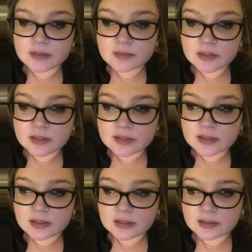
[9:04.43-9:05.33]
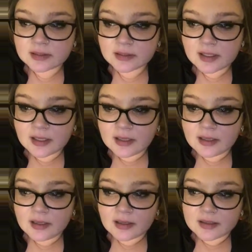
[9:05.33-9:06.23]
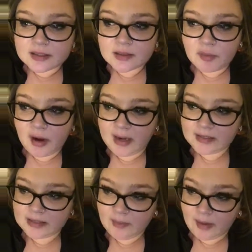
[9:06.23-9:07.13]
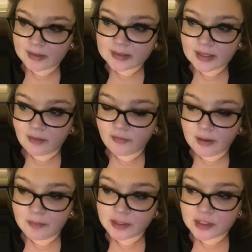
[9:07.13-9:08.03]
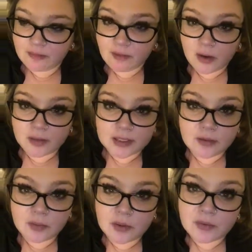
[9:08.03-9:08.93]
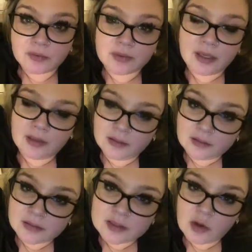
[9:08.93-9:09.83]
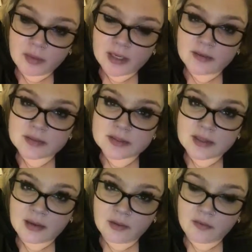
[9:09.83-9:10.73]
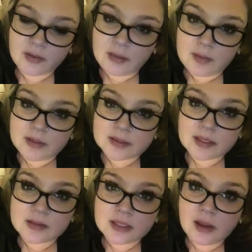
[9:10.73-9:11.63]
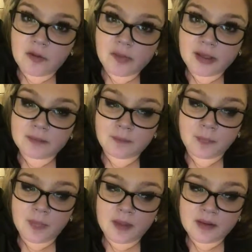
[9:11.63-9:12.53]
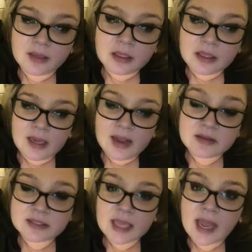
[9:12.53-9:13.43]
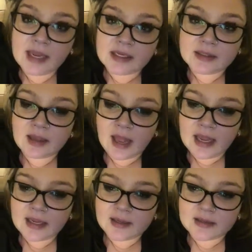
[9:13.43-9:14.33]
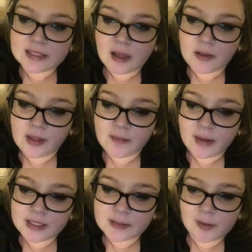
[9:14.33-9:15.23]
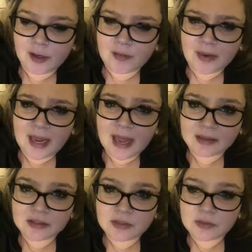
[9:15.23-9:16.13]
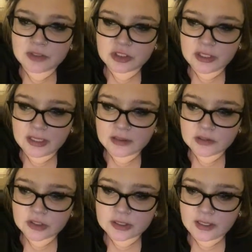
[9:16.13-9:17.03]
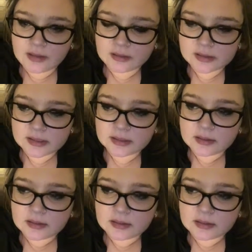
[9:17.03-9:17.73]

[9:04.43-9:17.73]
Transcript: and just surprised at myself how much I've already grown, and nobody else, I don't know if anyone else can tell, but inside I can tell that my spirit, my attitude has changed, and